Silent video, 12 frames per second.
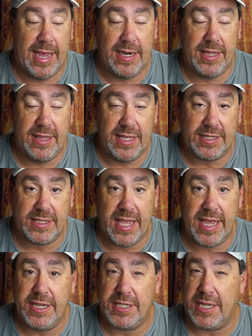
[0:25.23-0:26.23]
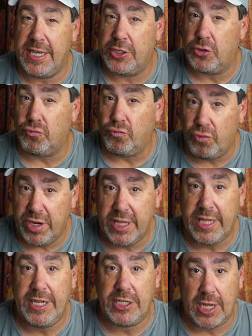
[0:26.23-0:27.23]
And in this case, it's
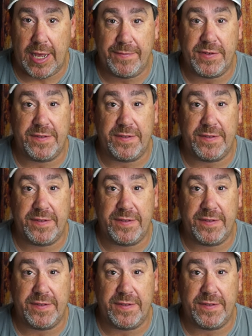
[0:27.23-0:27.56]
really tough